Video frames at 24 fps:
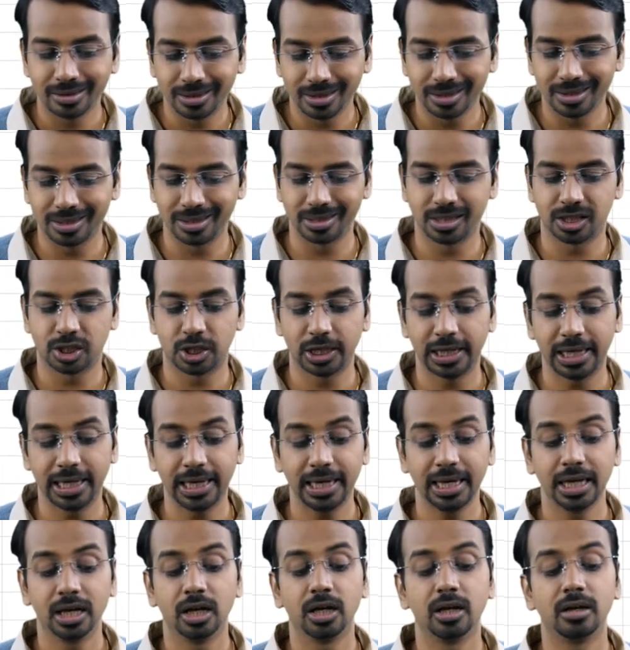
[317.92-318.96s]
this is
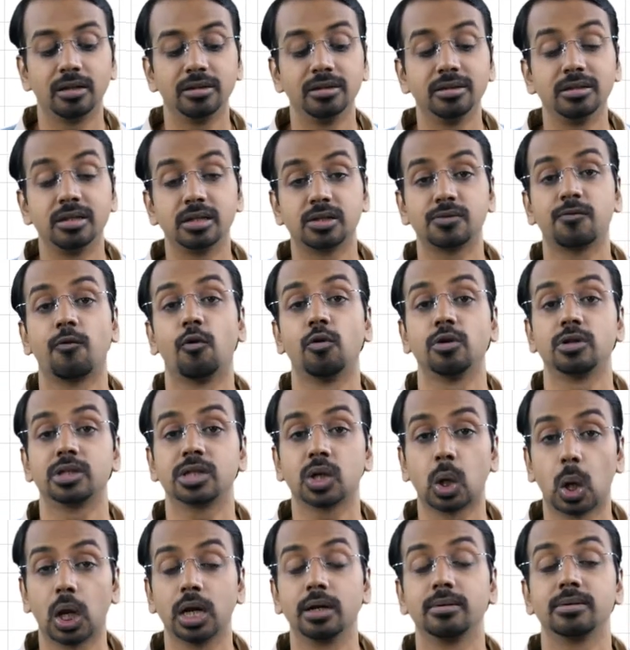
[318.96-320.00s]
3, this is
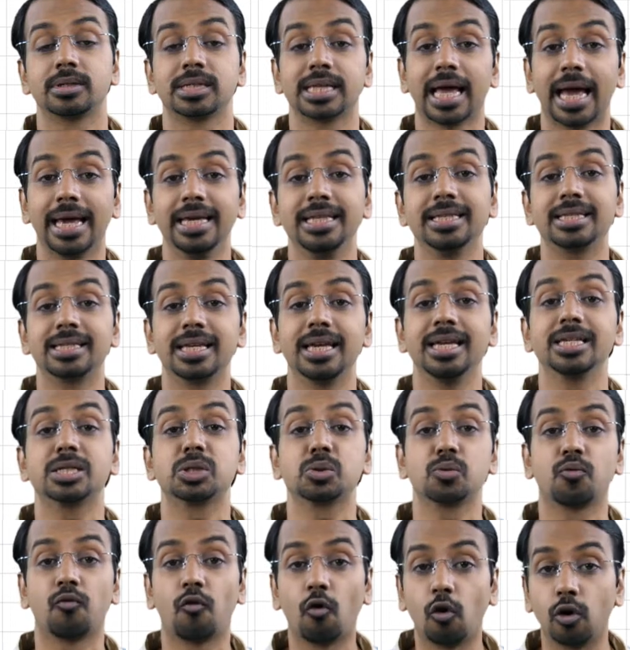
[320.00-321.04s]
4th. Science
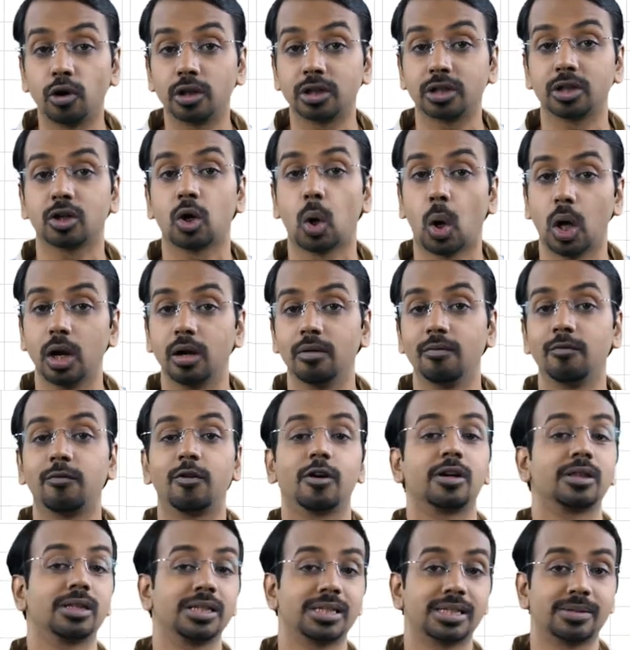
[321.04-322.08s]
is 4th column
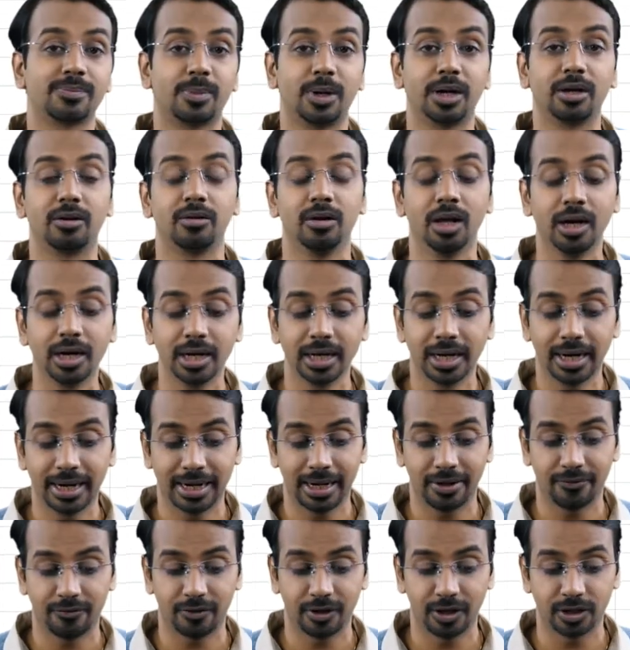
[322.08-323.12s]
for this particular
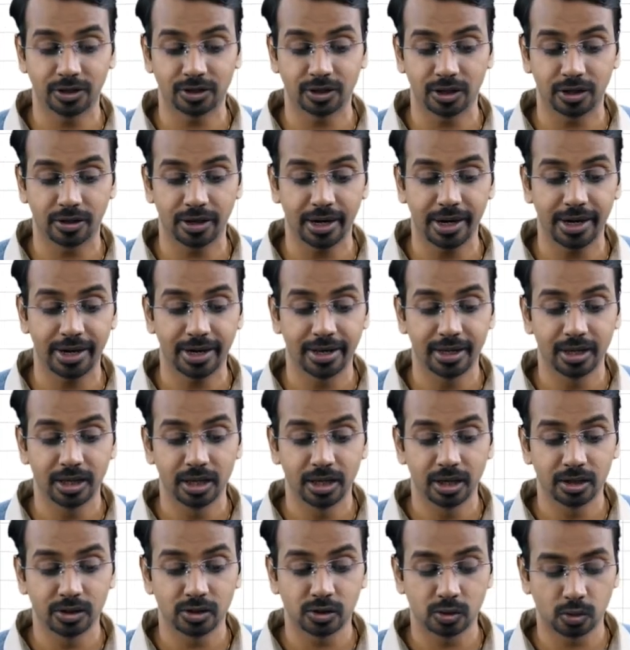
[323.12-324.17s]
definition, right?
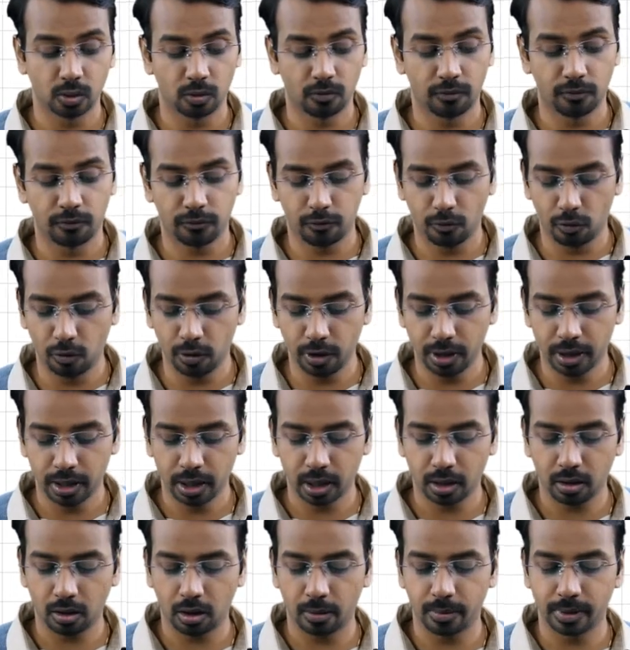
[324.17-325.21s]
So
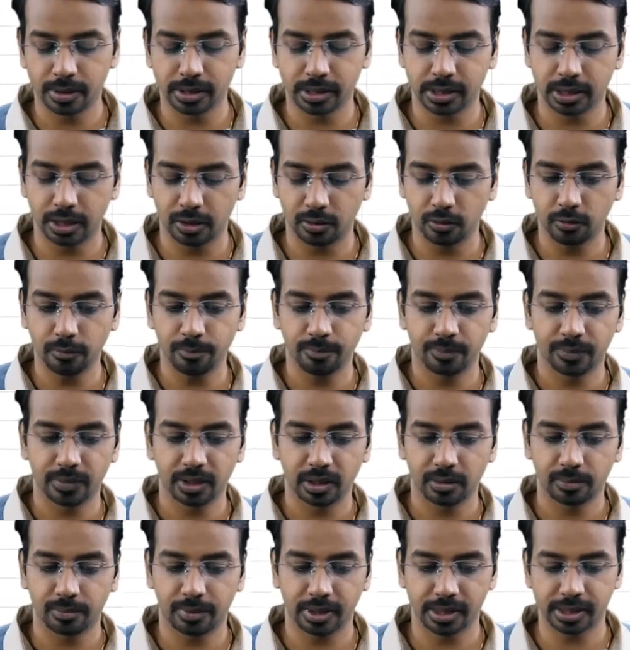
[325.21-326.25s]
4, comma 0,
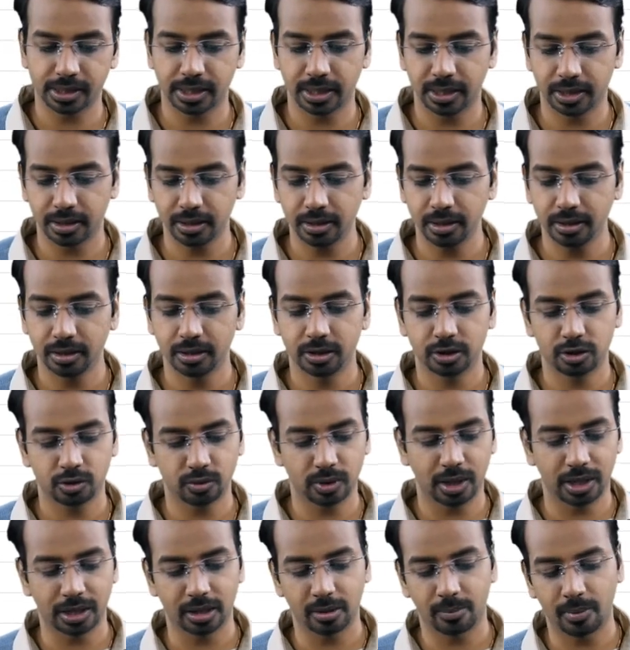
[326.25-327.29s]
press enter,
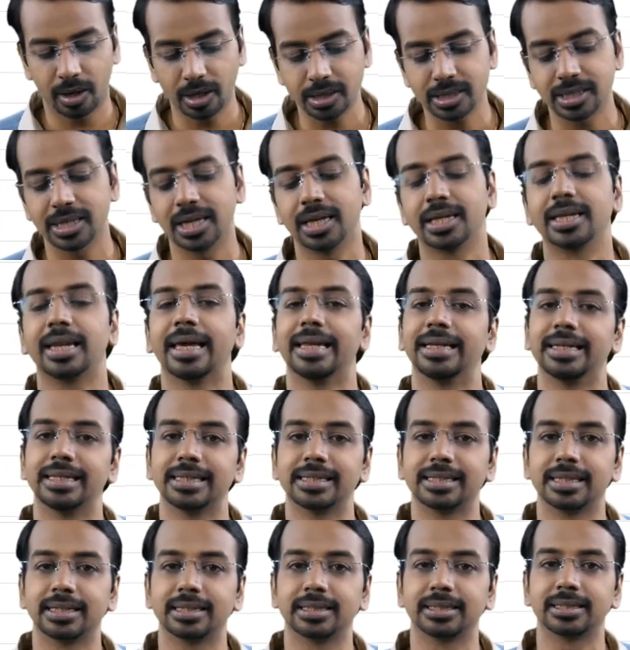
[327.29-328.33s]
you get the marks
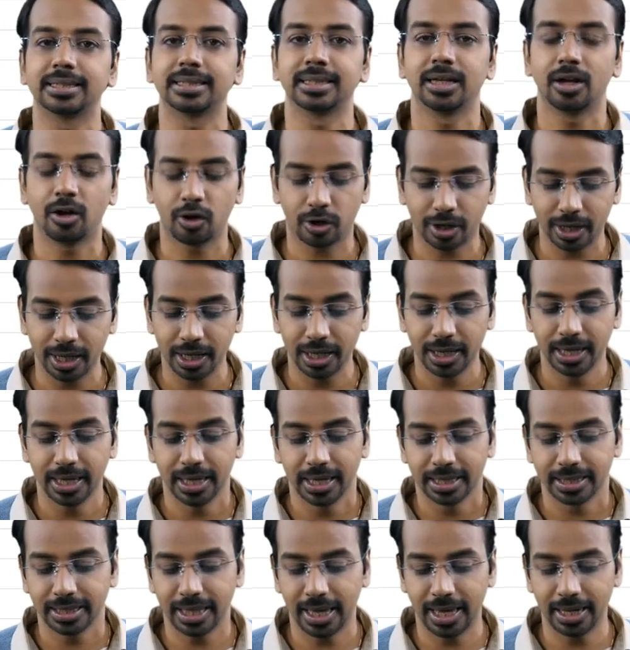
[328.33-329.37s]
96. Okay,
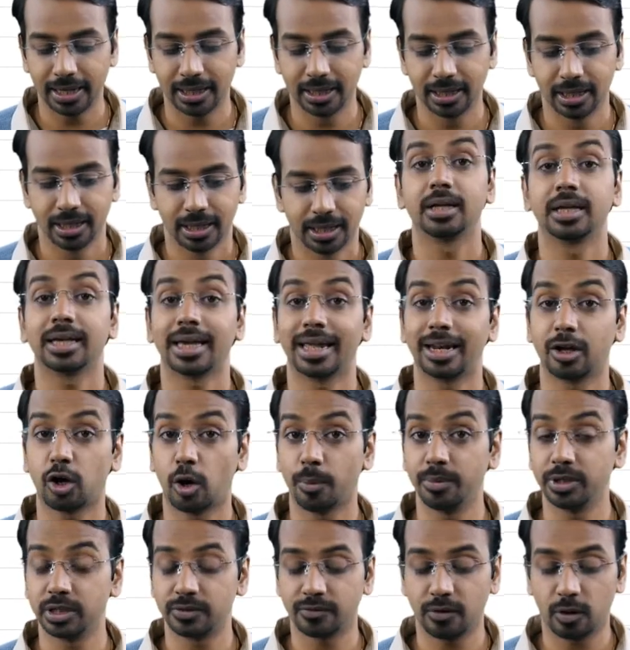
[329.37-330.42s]
then can I
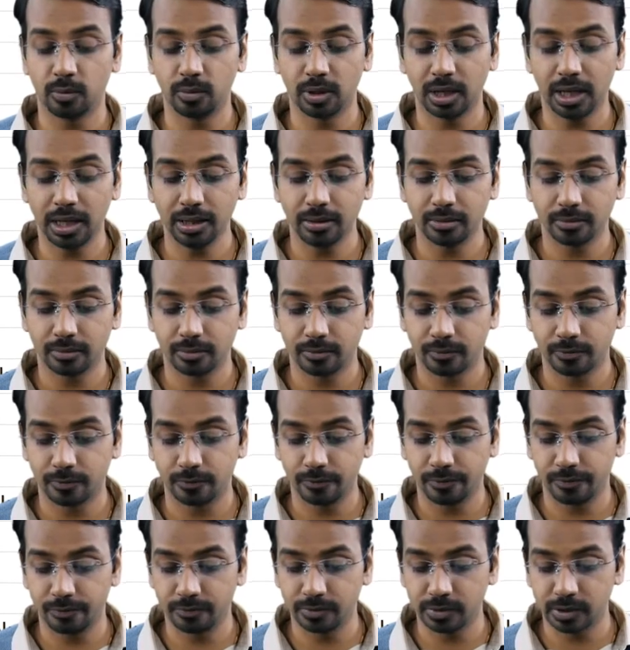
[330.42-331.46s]
copy this formula?
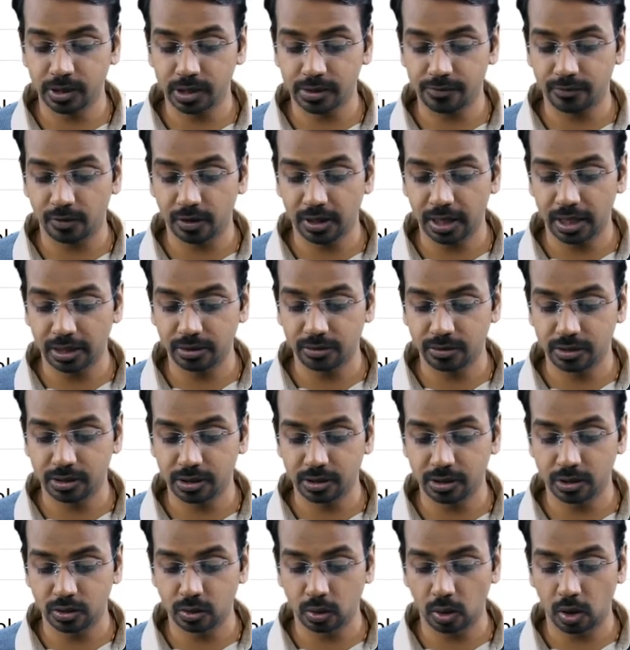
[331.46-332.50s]
Just for that, you just
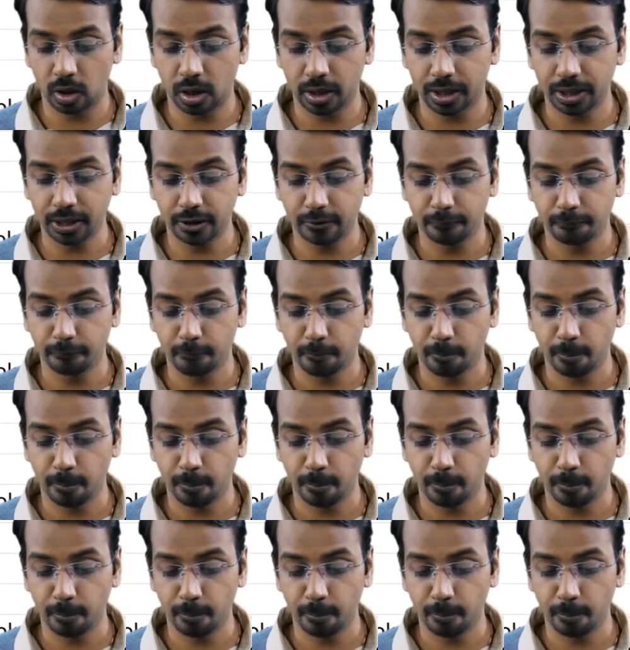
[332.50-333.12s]
need to lock it.